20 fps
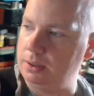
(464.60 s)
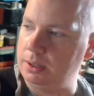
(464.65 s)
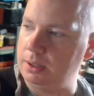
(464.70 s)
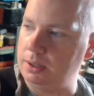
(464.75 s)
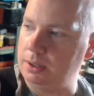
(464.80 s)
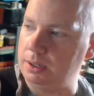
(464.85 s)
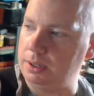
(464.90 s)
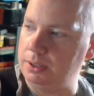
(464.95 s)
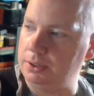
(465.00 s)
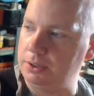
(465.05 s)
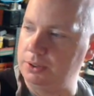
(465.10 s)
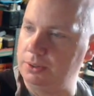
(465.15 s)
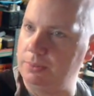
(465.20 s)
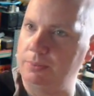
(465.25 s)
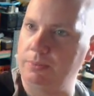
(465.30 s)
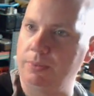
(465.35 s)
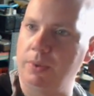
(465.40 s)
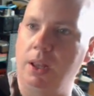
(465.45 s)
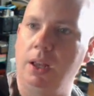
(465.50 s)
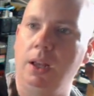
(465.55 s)
There it is.
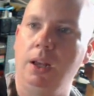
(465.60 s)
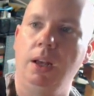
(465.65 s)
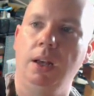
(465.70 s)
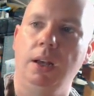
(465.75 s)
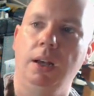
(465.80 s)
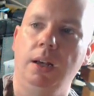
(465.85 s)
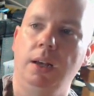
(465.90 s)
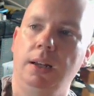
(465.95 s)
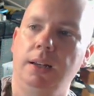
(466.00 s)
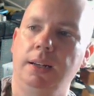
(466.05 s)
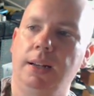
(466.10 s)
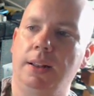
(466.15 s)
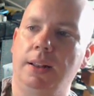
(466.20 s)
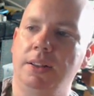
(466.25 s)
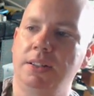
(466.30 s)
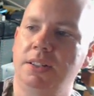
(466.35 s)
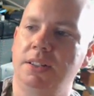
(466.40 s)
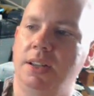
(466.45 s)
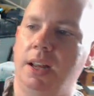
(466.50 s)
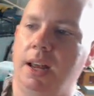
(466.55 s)
Now
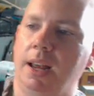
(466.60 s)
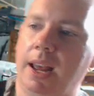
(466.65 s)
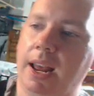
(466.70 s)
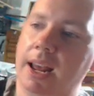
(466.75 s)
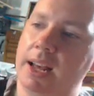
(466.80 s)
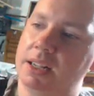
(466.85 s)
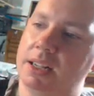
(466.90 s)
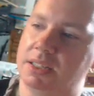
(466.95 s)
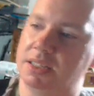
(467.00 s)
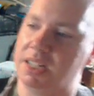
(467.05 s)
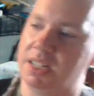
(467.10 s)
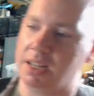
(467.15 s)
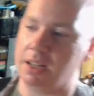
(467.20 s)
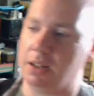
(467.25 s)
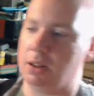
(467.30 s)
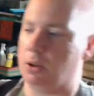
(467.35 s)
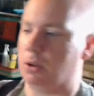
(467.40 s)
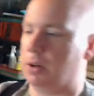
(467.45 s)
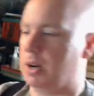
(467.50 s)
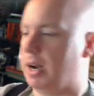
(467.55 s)
this has zinc
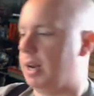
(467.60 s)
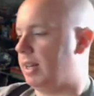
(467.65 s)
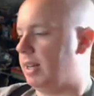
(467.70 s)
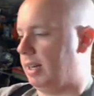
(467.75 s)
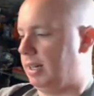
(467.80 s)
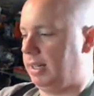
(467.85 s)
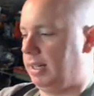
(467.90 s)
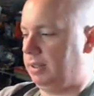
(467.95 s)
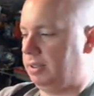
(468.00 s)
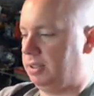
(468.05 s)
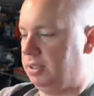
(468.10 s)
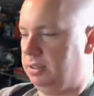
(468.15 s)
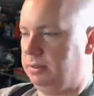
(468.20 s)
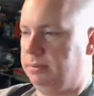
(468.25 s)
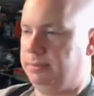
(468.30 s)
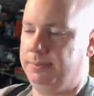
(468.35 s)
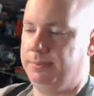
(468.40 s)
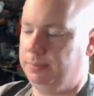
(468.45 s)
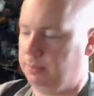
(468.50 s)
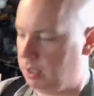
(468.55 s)
chloride in it,
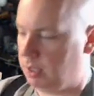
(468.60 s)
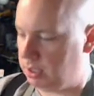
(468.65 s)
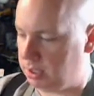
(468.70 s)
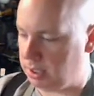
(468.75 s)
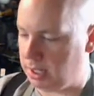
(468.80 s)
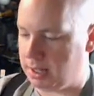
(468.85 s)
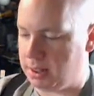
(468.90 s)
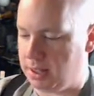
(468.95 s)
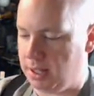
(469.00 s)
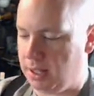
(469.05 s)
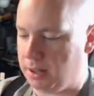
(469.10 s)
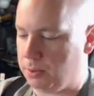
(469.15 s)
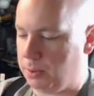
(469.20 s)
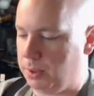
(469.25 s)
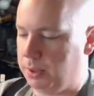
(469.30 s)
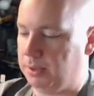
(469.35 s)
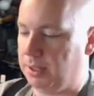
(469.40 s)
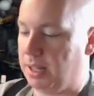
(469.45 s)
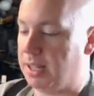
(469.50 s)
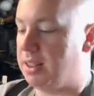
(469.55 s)
like the other
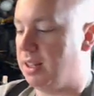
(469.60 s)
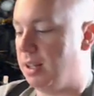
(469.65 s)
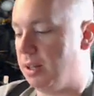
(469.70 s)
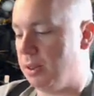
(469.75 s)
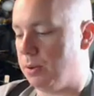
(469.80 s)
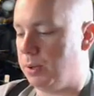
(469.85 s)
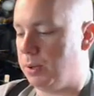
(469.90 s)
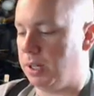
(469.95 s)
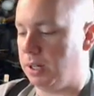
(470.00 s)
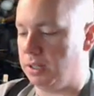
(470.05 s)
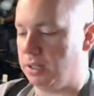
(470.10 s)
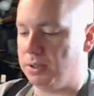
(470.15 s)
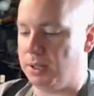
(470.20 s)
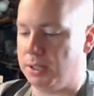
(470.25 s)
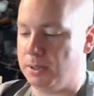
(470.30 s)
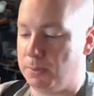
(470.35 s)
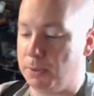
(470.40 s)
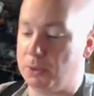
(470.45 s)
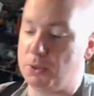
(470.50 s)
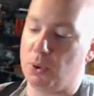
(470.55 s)
one. Like the other one, it also
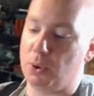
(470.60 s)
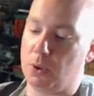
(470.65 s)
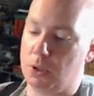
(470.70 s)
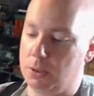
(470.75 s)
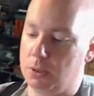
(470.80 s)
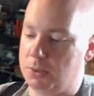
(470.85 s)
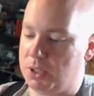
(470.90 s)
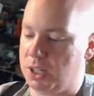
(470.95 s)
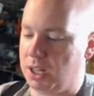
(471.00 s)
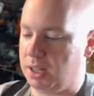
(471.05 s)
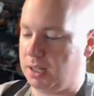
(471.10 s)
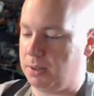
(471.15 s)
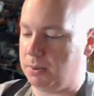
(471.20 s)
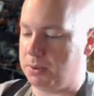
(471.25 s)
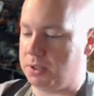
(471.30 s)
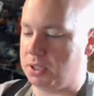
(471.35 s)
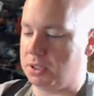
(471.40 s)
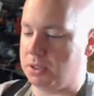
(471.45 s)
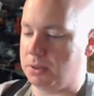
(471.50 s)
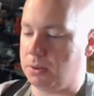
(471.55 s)
has petroleum jelly,
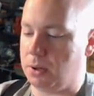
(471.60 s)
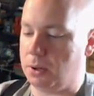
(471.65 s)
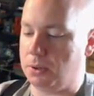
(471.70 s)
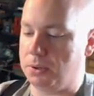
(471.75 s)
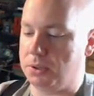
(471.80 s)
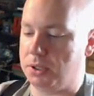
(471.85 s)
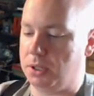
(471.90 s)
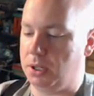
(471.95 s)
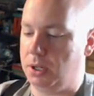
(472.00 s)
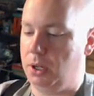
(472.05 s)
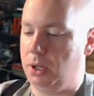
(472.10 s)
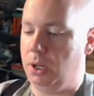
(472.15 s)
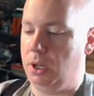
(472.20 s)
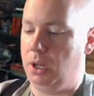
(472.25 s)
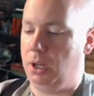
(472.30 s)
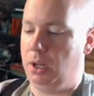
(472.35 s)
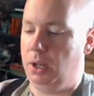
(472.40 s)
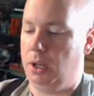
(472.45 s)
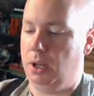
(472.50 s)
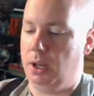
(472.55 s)
which is gross.
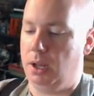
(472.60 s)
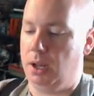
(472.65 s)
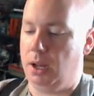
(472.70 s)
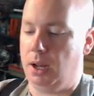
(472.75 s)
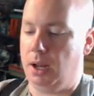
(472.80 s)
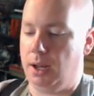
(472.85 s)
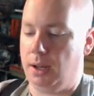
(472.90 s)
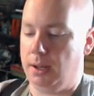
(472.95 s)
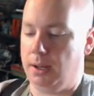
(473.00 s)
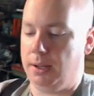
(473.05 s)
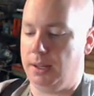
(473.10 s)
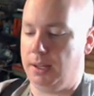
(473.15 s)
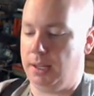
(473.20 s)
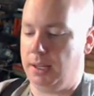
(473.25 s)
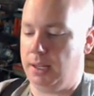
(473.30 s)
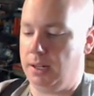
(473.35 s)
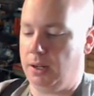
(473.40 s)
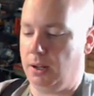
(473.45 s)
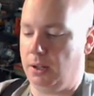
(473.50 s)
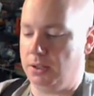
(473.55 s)

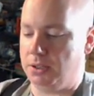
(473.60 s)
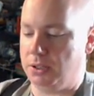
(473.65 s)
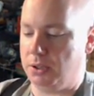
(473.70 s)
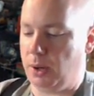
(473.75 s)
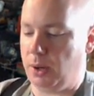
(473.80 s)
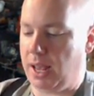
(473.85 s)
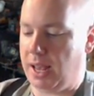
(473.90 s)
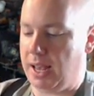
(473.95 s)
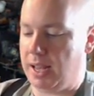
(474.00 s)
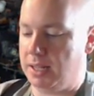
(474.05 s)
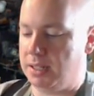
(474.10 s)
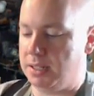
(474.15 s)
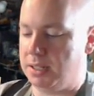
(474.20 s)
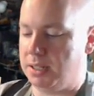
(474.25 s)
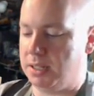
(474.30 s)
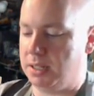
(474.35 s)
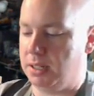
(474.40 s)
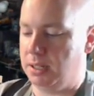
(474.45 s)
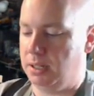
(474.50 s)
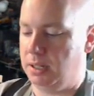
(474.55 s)
It also
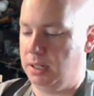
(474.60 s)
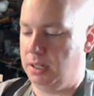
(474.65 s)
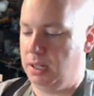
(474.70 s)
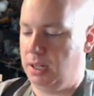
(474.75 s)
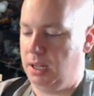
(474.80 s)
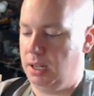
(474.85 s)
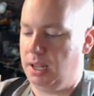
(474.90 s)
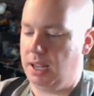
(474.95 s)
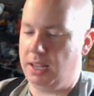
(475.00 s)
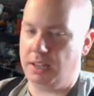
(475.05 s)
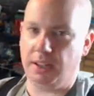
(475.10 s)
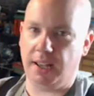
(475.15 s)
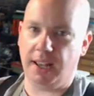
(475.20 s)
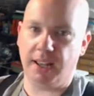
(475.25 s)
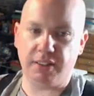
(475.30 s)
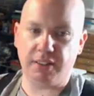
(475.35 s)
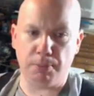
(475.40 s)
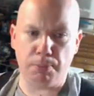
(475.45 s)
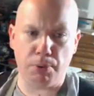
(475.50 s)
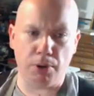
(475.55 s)
has, and you
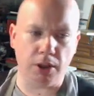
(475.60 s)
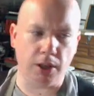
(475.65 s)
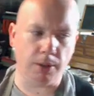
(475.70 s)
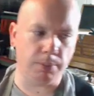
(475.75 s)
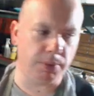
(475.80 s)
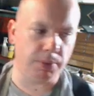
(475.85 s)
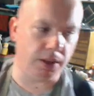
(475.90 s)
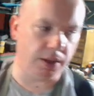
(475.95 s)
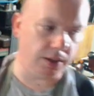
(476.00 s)
have to pull up